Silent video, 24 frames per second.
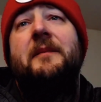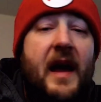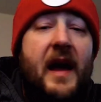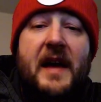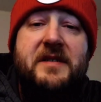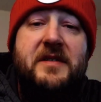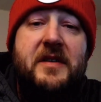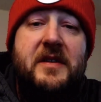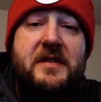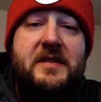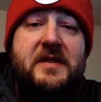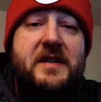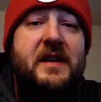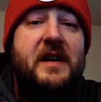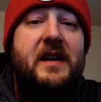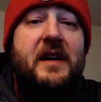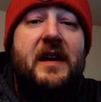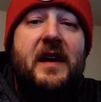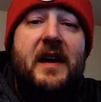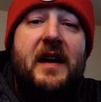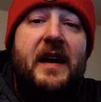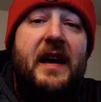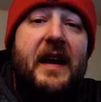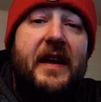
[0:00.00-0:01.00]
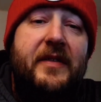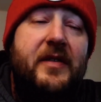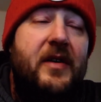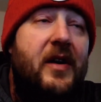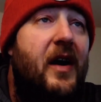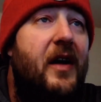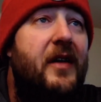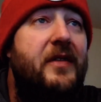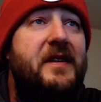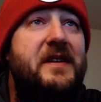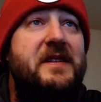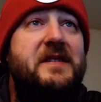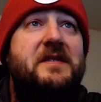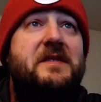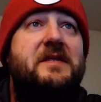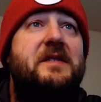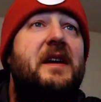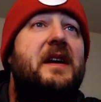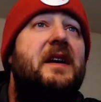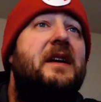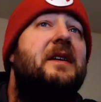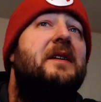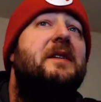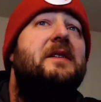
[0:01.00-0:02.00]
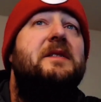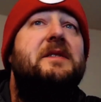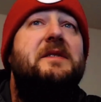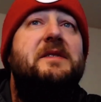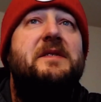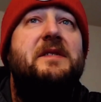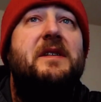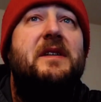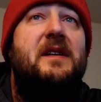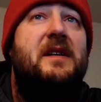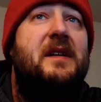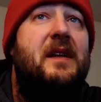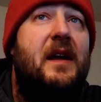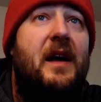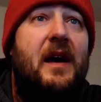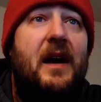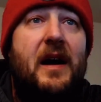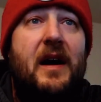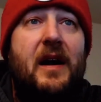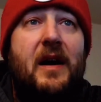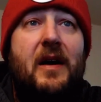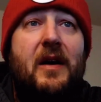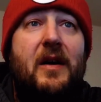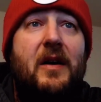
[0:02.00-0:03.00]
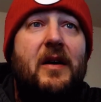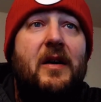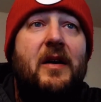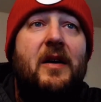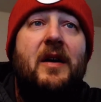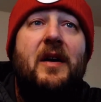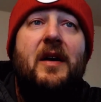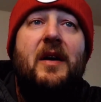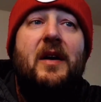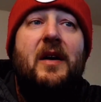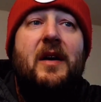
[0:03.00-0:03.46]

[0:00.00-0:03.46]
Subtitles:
As you can see, either all these sales are